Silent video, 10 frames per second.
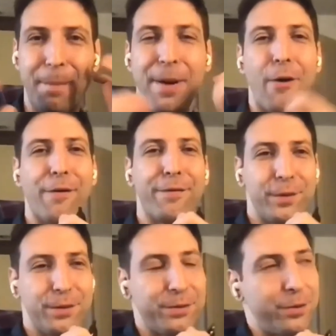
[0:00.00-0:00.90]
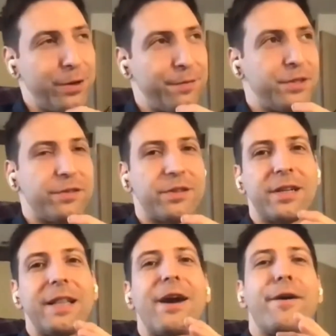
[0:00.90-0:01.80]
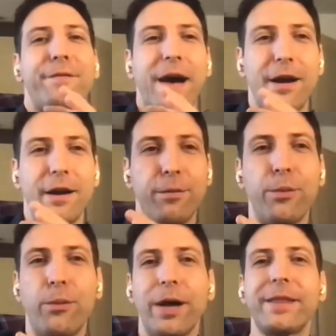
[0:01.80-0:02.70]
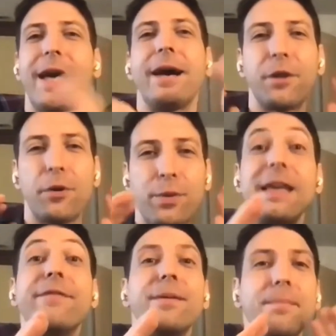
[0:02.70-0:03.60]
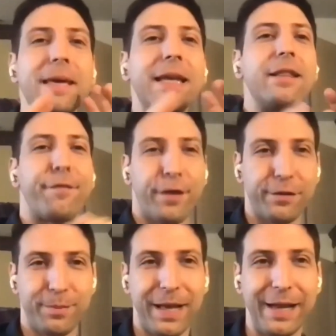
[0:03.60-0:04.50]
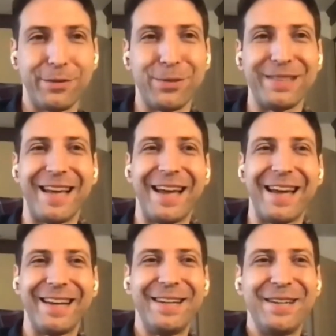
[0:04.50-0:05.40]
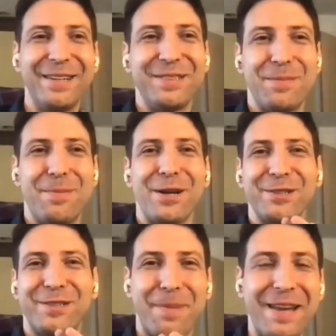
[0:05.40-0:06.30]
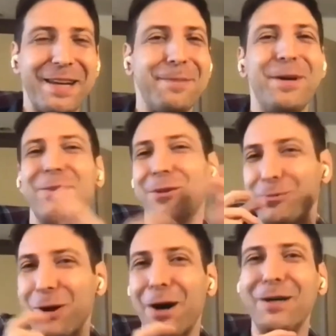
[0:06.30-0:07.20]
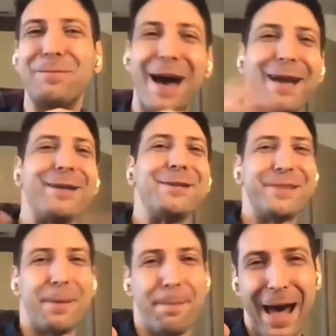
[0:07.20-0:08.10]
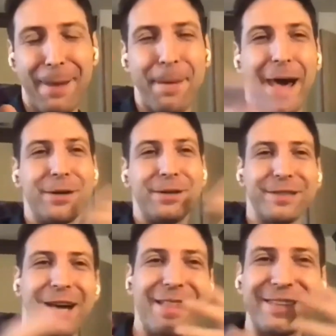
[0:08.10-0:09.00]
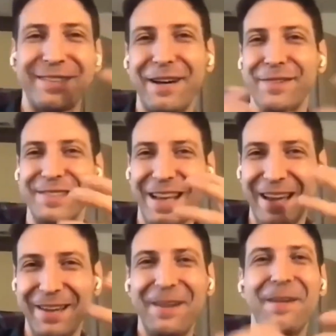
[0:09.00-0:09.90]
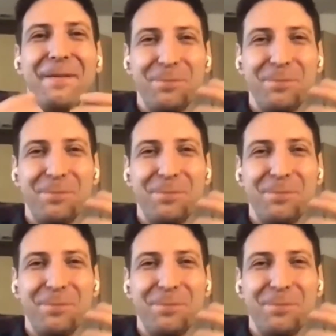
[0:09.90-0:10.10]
a powerful sort of just clarifier of what the hell did we even mean in the first place when we say the model's depending upon the wrong patterns, the bad patterns. A lot of this stuff, it's like